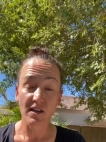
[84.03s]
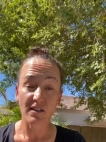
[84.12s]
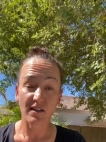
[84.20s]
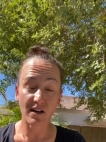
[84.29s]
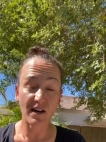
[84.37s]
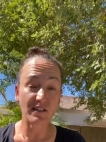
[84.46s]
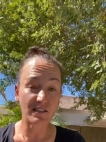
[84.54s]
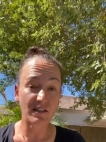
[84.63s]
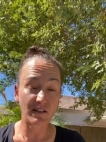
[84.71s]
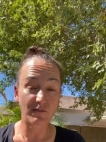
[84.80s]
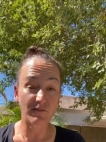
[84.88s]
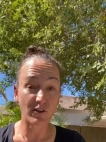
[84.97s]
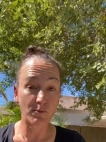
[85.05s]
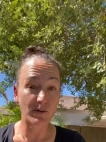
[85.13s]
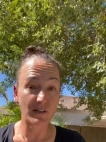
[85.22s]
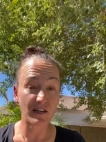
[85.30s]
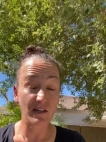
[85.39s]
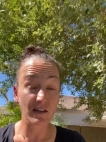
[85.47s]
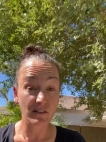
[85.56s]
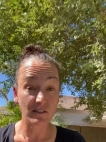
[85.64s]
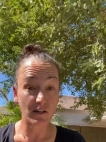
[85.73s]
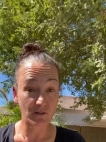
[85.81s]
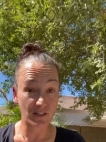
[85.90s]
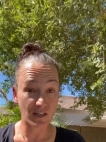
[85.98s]
the 90s can feel pretty
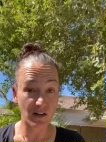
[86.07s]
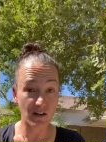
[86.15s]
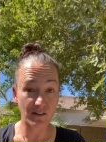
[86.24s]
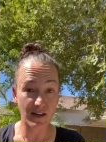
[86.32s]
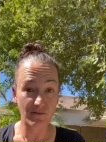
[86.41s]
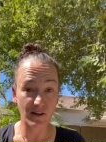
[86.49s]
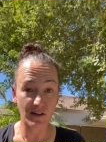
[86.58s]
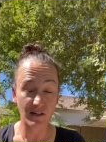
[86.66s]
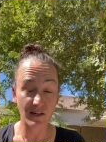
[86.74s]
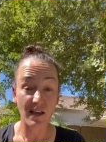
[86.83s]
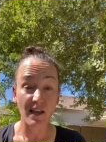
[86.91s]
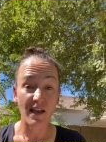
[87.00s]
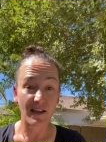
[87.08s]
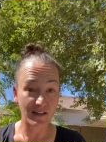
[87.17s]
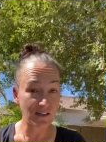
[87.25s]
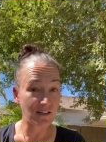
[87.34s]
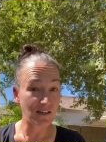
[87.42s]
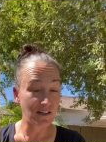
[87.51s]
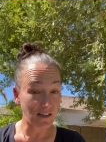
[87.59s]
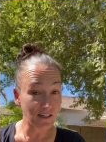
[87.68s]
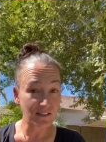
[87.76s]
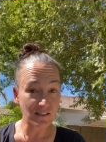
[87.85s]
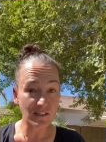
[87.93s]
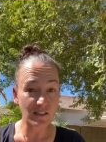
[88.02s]
toasty on that run. And it
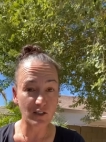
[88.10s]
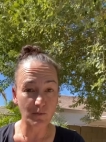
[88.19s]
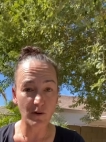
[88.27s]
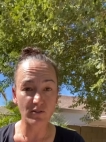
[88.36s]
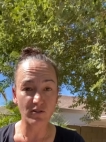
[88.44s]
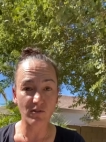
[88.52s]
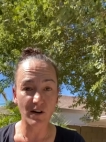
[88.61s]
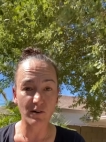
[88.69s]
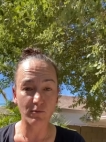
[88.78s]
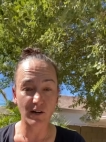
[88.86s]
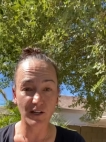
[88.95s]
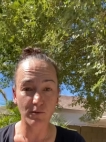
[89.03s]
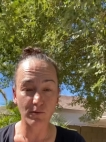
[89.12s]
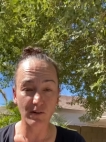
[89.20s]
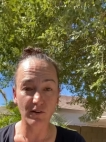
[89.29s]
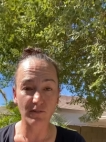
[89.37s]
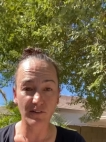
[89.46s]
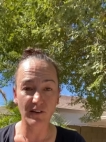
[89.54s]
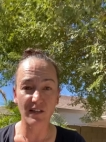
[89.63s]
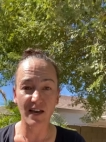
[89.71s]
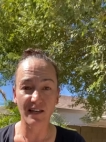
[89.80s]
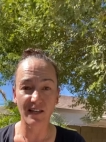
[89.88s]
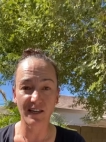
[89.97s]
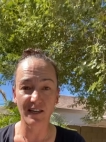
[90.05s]
is an exposed run where you will feel
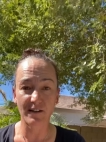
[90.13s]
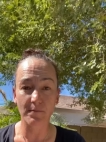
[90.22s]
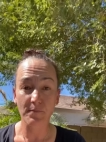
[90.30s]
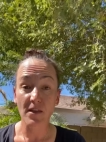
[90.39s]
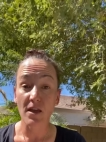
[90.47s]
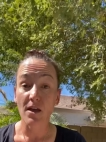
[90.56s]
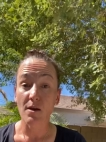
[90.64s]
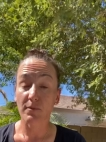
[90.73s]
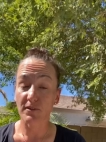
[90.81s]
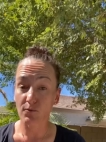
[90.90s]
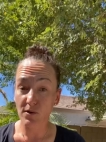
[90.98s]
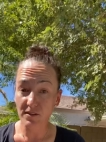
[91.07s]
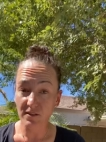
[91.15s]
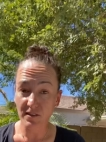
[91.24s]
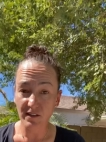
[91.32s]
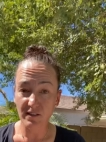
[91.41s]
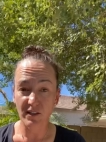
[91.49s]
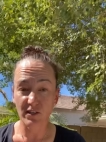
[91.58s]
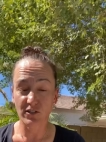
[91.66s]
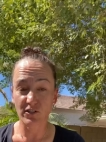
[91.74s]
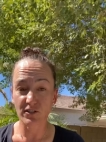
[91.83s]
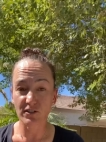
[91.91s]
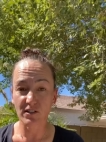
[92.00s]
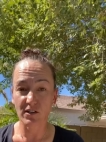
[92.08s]
that heat. But the one thing that you
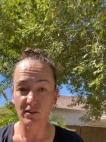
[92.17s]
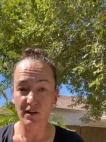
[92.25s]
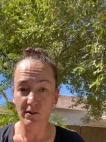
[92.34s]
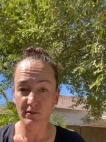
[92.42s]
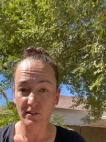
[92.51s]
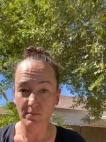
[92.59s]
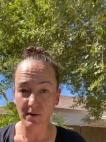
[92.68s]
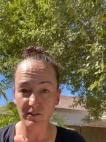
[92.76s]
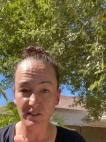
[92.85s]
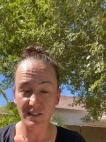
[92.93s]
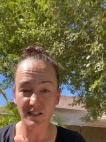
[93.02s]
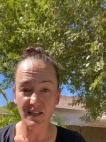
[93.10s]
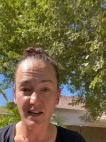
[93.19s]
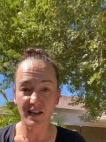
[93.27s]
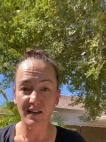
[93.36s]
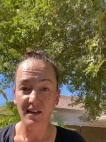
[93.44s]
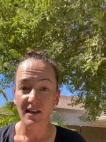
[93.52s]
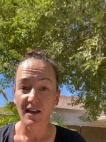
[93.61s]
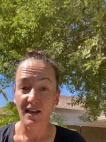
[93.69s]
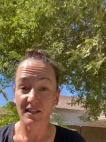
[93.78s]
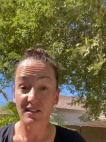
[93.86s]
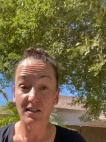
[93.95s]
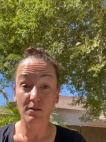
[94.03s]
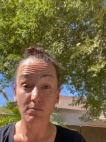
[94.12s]
should know that I was about to say is
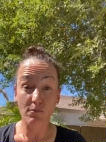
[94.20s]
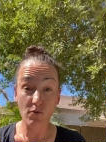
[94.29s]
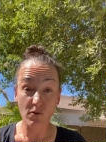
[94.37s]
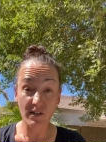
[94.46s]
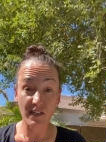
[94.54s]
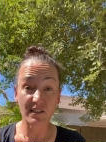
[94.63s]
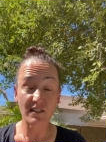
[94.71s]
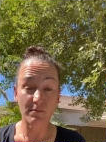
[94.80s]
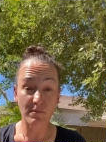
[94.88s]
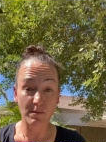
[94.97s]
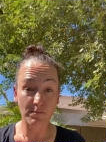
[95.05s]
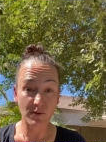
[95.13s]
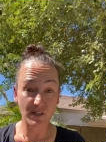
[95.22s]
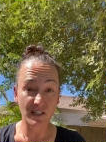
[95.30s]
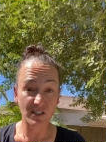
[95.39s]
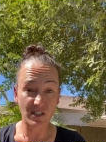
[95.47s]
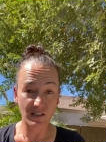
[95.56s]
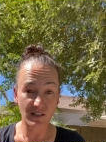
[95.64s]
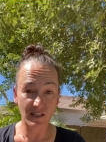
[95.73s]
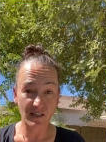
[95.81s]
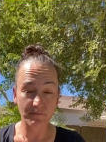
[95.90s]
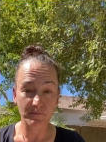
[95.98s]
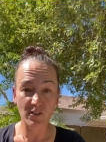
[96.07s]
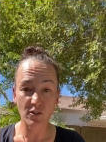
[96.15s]
that the mornings can be pretty chilly.
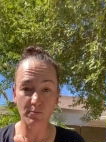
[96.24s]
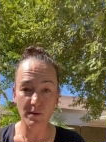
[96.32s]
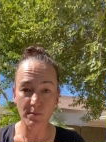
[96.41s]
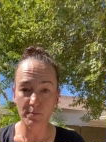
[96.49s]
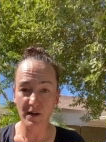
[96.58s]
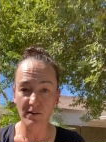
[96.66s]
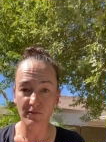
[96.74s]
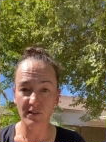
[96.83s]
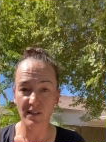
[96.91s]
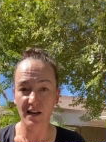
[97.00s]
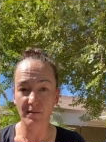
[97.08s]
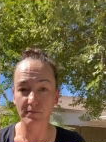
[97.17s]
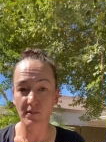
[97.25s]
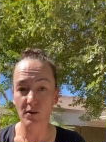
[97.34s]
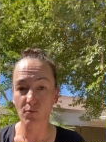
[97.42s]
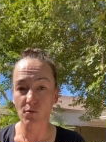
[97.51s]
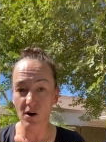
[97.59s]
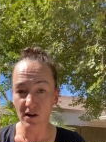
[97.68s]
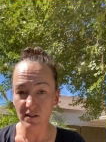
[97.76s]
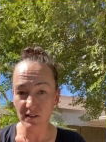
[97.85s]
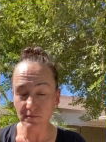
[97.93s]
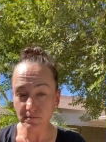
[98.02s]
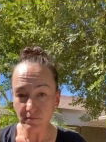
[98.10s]
So be prepared for that. The water,